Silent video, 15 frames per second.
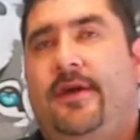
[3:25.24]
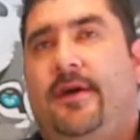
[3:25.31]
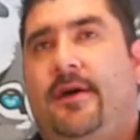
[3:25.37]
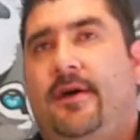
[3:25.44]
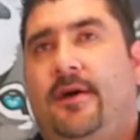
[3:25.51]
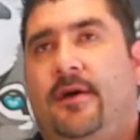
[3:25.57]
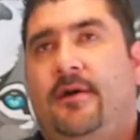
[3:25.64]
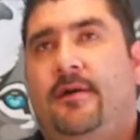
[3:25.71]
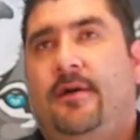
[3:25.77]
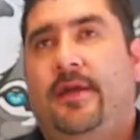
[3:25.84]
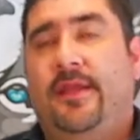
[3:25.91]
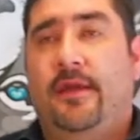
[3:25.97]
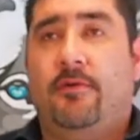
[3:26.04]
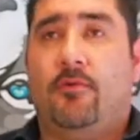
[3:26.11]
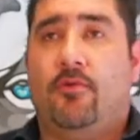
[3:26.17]

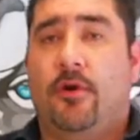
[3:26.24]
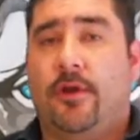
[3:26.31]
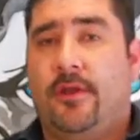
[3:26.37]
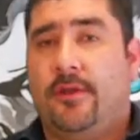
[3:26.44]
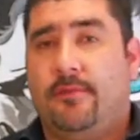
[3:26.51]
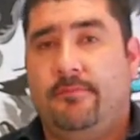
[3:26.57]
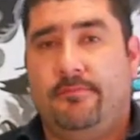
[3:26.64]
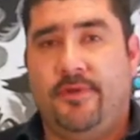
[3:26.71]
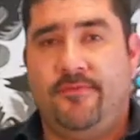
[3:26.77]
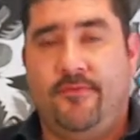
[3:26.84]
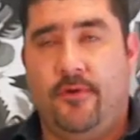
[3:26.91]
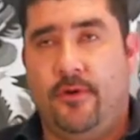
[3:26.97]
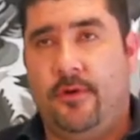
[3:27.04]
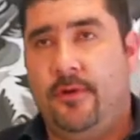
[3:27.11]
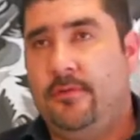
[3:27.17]
I never worked
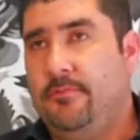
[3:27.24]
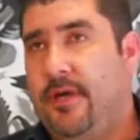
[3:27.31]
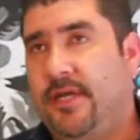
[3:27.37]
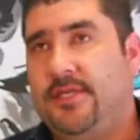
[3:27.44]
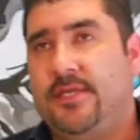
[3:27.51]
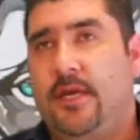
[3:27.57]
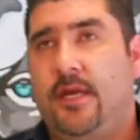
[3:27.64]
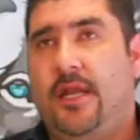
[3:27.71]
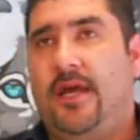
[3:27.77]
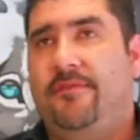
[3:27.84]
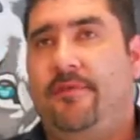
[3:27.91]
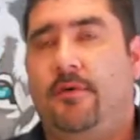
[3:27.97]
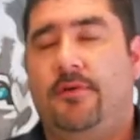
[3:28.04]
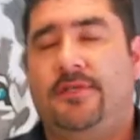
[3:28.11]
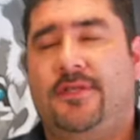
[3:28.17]
before my entire
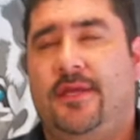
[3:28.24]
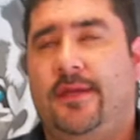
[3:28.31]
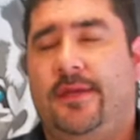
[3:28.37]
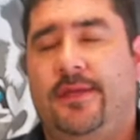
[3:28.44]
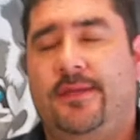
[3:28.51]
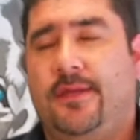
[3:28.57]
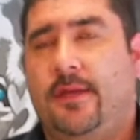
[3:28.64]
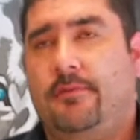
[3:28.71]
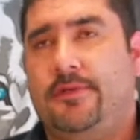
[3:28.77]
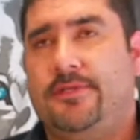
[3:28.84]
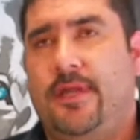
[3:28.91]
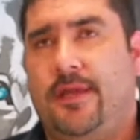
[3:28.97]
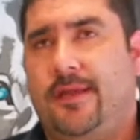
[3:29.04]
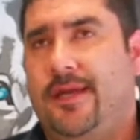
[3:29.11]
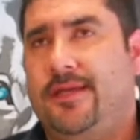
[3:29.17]
life. I was like, I think it
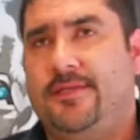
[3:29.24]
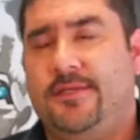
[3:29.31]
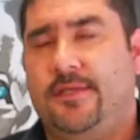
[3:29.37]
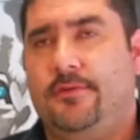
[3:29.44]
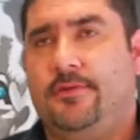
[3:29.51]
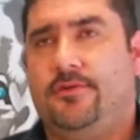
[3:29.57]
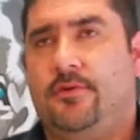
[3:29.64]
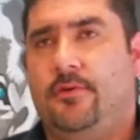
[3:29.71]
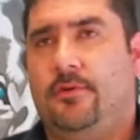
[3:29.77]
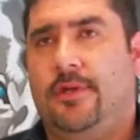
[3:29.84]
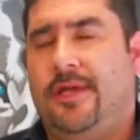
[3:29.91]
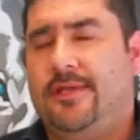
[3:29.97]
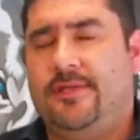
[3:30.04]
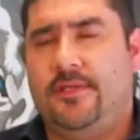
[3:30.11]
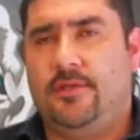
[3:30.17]
was like 19 years
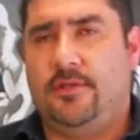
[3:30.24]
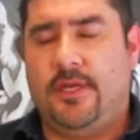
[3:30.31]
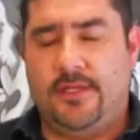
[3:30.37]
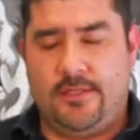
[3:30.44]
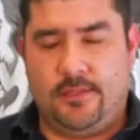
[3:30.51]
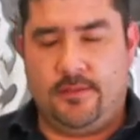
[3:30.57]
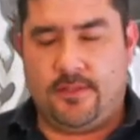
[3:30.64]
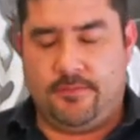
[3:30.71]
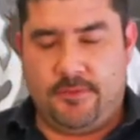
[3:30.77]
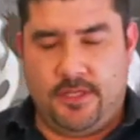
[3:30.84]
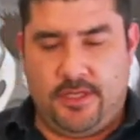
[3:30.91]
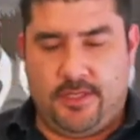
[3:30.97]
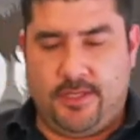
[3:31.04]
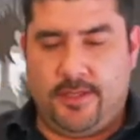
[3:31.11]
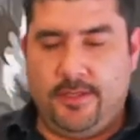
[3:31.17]
old, 18, 19,
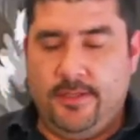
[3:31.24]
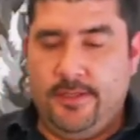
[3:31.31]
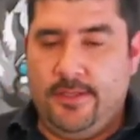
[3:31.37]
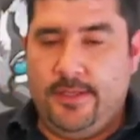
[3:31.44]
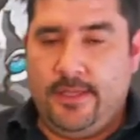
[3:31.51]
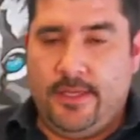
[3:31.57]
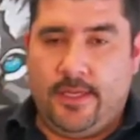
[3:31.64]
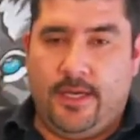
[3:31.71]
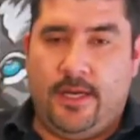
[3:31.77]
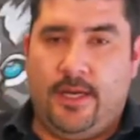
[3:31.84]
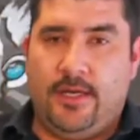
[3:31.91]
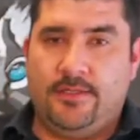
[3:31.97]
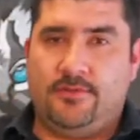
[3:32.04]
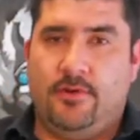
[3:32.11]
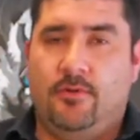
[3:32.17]
something like
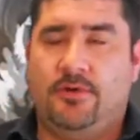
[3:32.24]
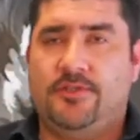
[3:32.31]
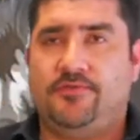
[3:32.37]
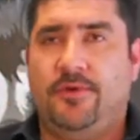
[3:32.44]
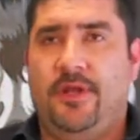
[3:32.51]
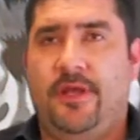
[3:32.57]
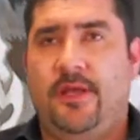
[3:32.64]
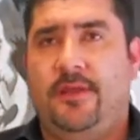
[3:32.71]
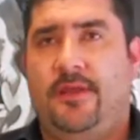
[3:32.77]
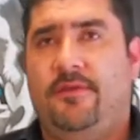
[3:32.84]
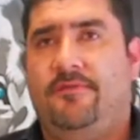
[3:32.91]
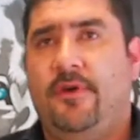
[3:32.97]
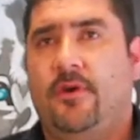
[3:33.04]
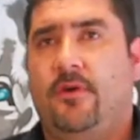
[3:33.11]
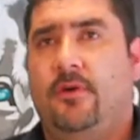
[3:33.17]
that. So it was really
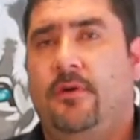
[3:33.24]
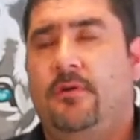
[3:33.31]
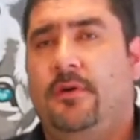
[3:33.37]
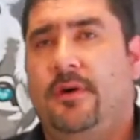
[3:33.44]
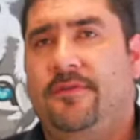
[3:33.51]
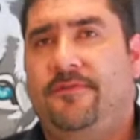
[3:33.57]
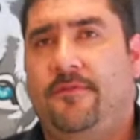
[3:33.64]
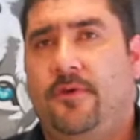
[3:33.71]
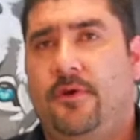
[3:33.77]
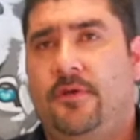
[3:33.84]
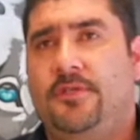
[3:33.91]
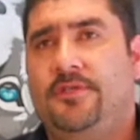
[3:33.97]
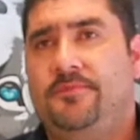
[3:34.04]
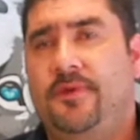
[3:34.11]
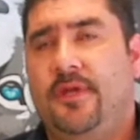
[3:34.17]
difficult at
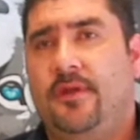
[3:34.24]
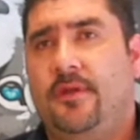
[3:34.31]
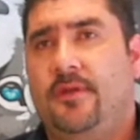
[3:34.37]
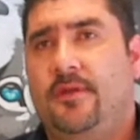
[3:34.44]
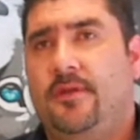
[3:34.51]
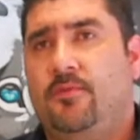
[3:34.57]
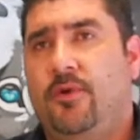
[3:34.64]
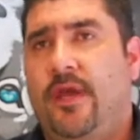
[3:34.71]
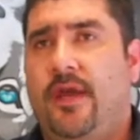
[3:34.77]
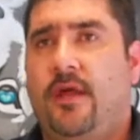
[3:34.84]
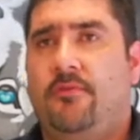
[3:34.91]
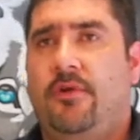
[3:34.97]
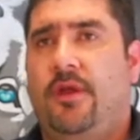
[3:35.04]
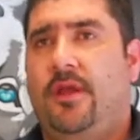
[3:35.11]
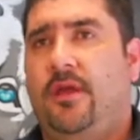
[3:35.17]
first because we had
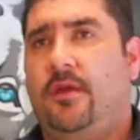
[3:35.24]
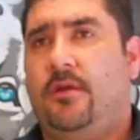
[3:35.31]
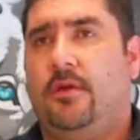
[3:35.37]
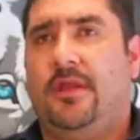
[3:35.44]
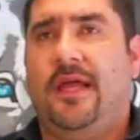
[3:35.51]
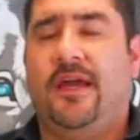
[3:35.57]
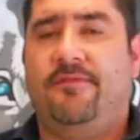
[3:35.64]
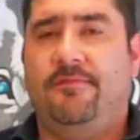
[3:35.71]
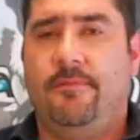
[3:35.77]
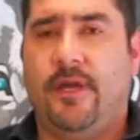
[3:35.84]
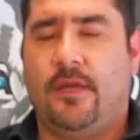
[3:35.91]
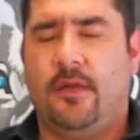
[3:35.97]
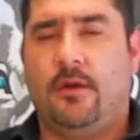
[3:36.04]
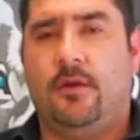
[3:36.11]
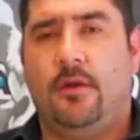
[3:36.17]
a really good life
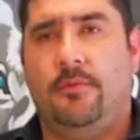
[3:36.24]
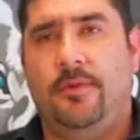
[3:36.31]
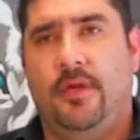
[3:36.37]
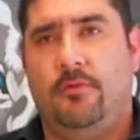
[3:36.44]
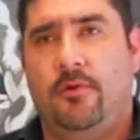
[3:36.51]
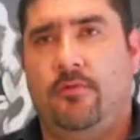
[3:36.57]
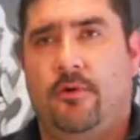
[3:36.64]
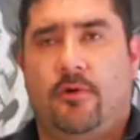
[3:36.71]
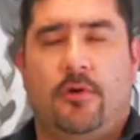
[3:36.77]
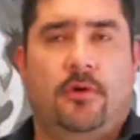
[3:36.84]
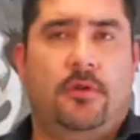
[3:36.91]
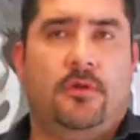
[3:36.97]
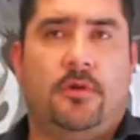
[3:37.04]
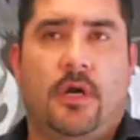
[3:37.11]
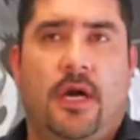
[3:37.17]
back in Colombia. We were
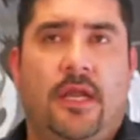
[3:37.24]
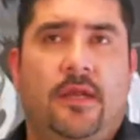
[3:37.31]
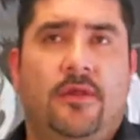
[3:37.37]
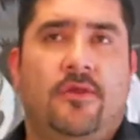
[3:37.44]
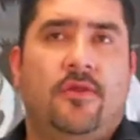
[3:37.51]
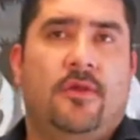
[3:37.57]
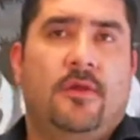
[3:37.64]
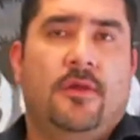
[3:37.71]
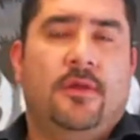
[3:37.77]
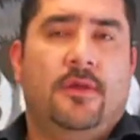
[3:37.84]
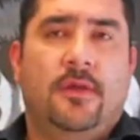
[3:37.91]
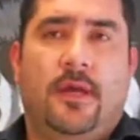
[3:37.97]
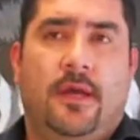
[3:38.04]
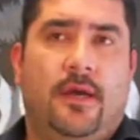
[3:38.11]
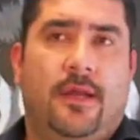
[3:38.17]
going to college.
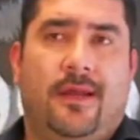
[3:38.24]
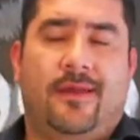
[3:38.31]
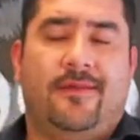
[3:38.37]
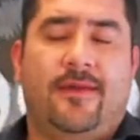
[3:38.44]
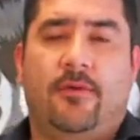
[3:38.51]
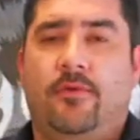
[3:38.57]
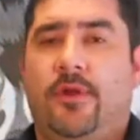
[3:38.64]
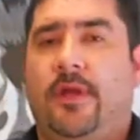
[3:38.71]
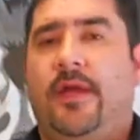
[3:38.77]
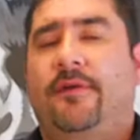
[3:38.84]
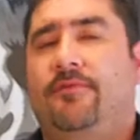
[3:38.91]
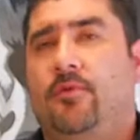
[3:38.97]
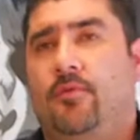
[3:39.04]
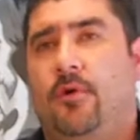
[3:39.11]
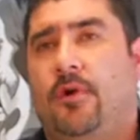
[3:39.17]
Like I said, we didn't
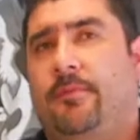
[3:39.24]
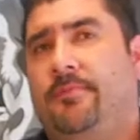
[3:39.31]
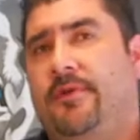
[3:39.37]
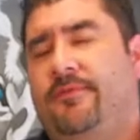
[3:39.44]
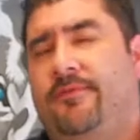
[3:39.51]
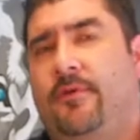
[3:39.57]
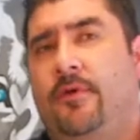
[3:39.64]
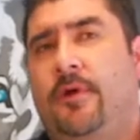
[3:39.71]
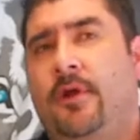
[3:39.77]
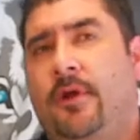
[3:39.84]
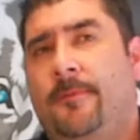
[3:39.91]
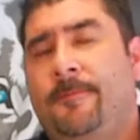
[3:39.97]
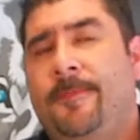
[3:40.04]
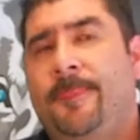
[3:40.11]
have to work before.